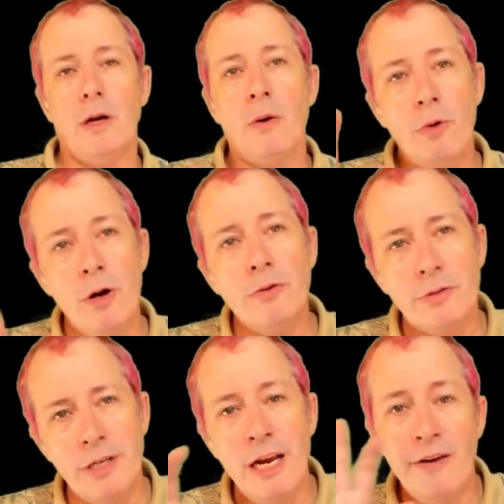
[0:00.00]
I wrote
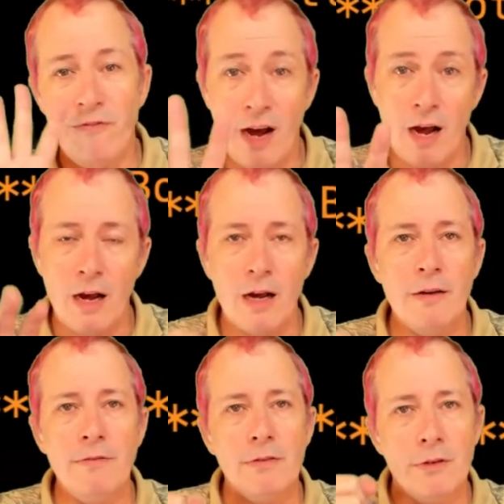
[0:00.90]
say
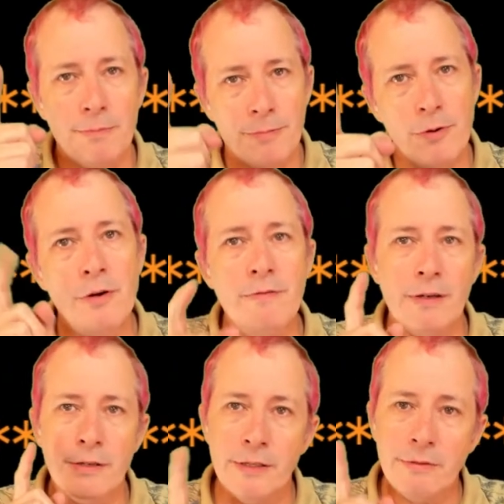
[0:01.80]
5 to prove
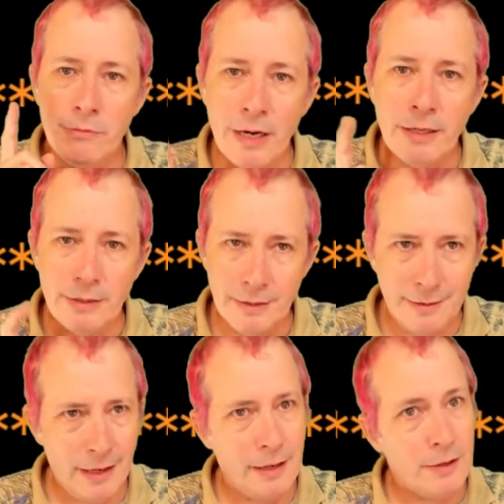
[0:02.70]
that this
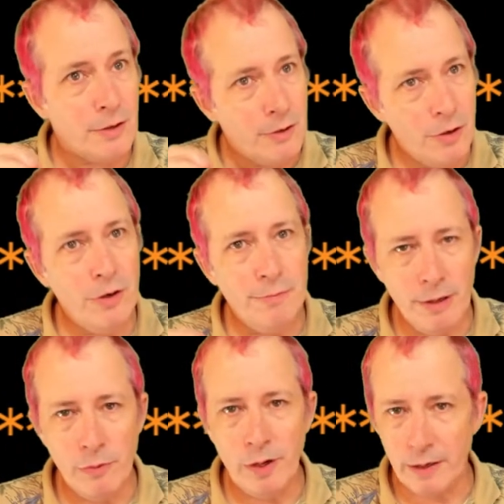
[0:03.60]
REXX set could
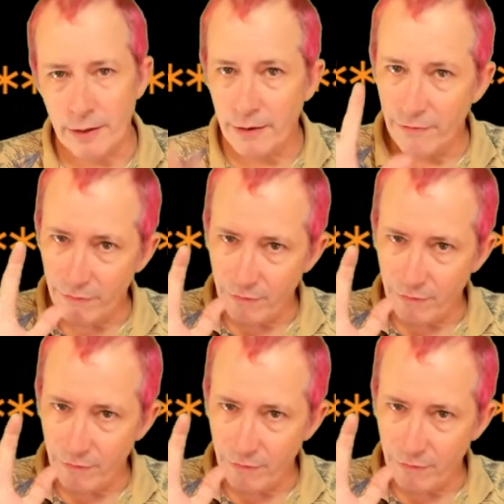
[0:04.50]
be written in